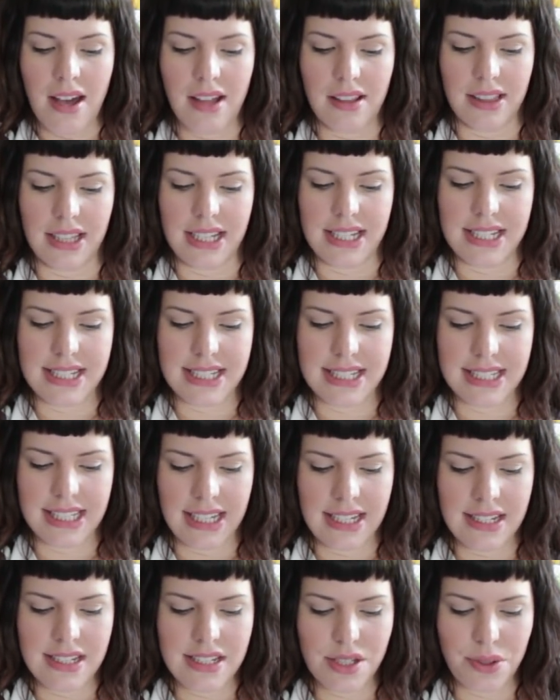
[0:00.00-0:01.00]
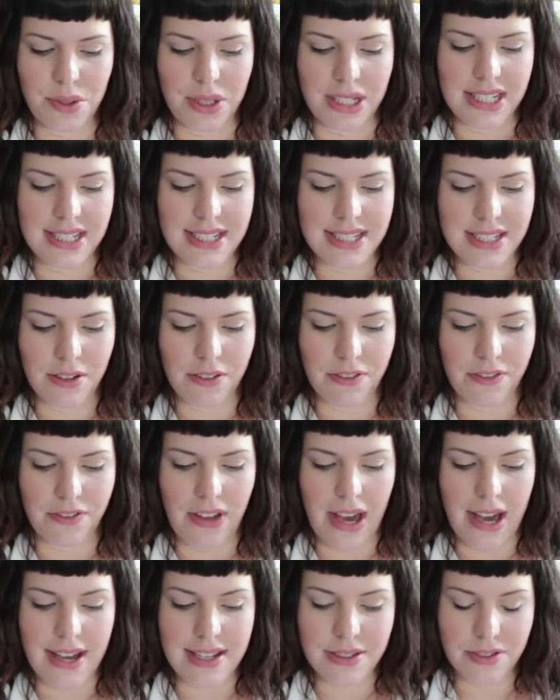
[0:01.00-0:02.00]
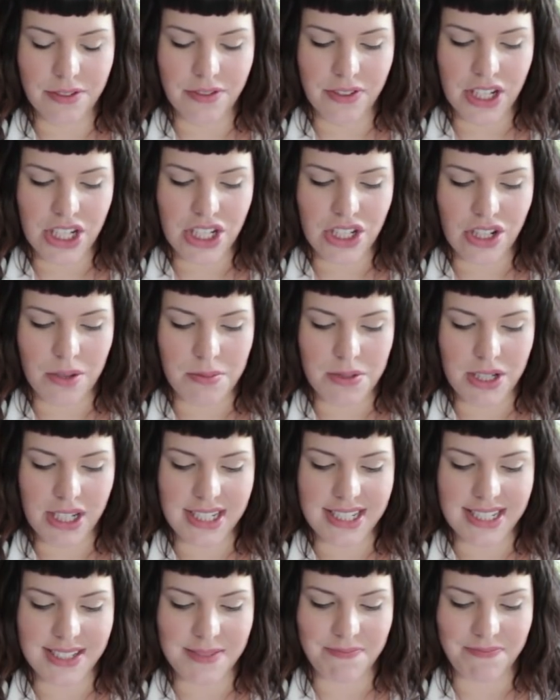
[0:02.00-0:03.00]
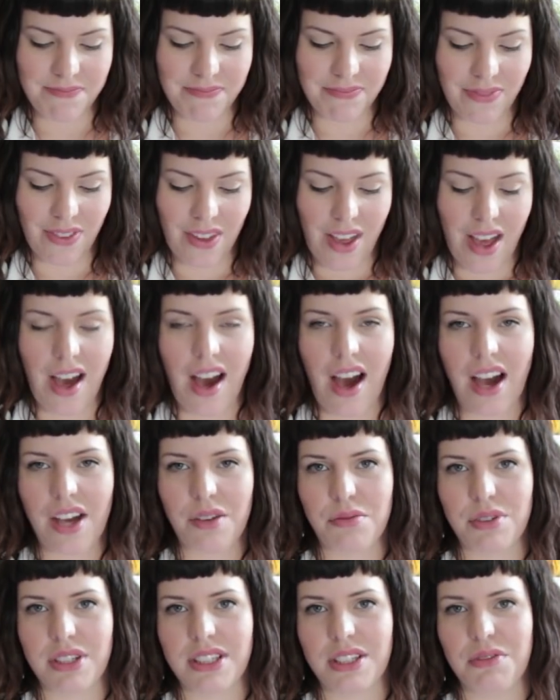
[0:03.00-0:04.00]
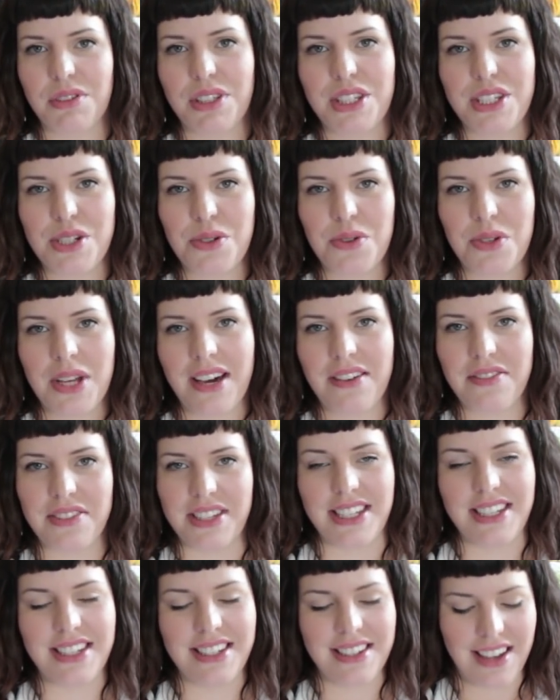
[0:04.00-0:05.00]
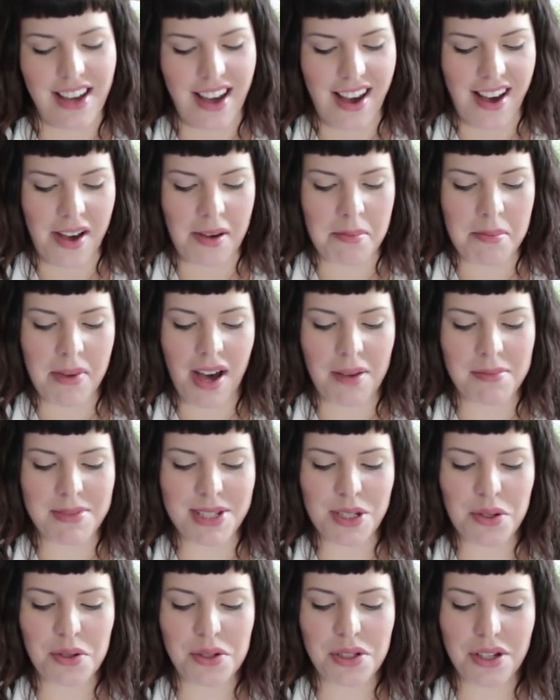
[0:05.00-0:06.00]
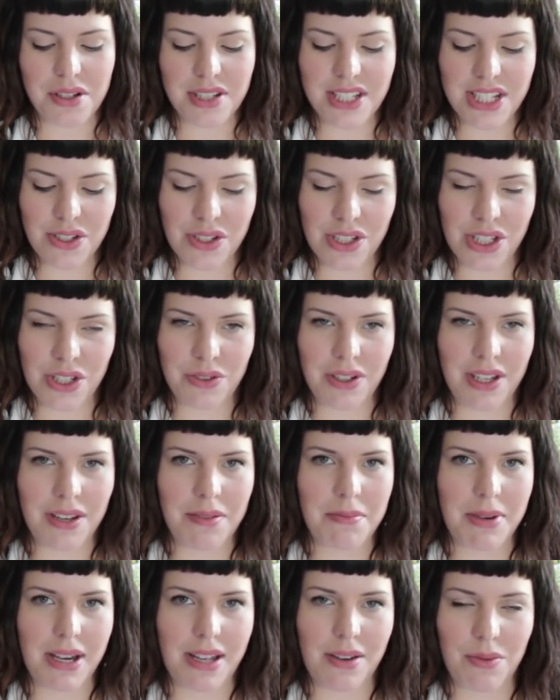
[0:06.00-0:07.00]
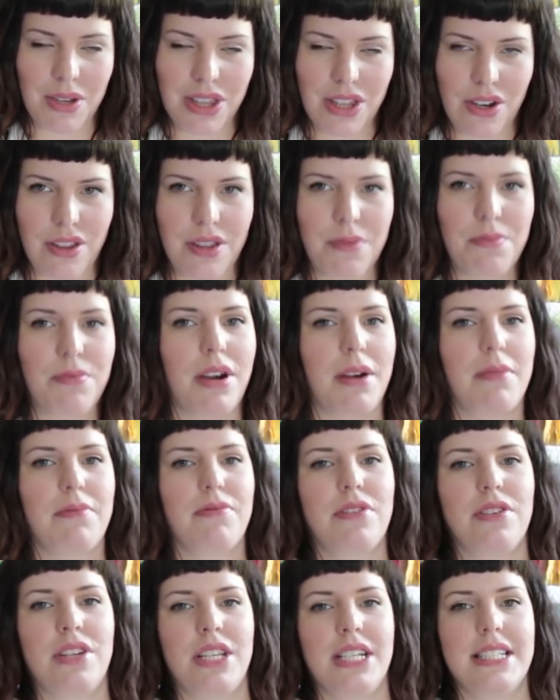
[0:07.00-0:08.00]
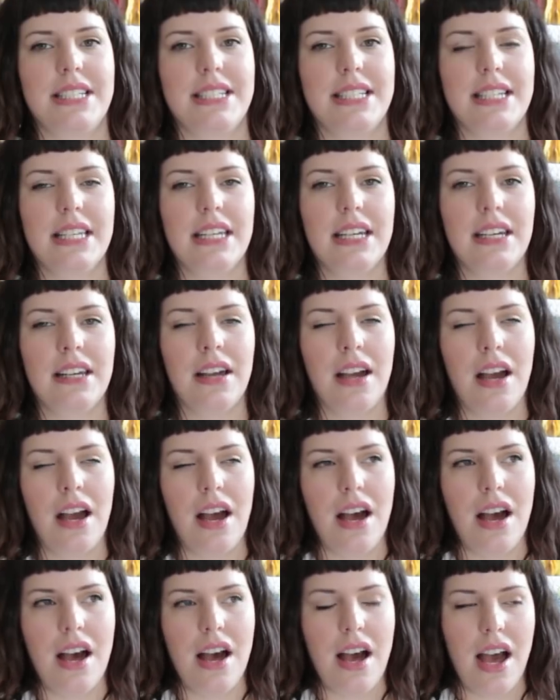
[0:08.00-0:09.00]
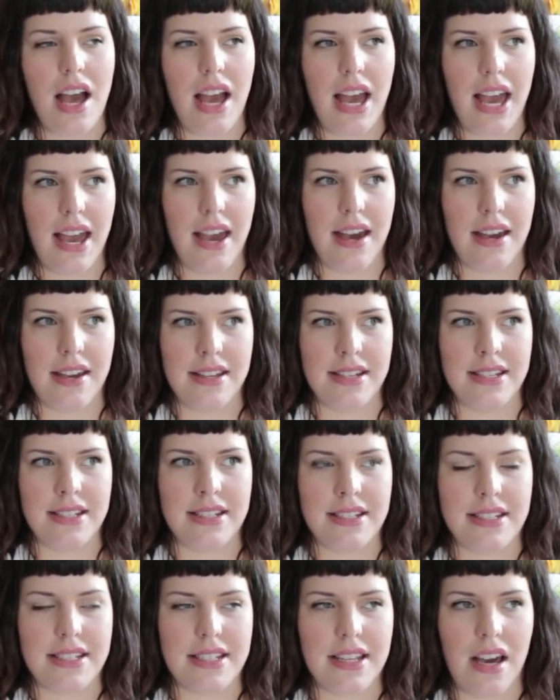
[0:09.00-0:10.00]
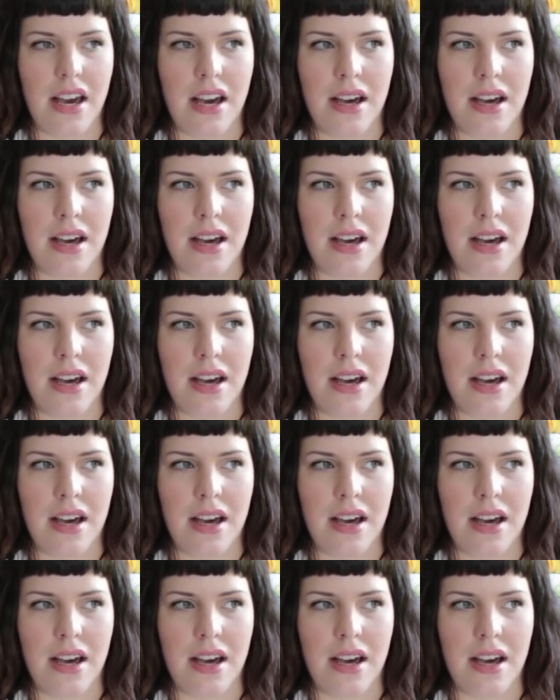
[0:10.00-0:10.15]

let's get into it. So as for finished objects, I really don't have any. I'm so close to a new one, but with all the prep for Knit City, and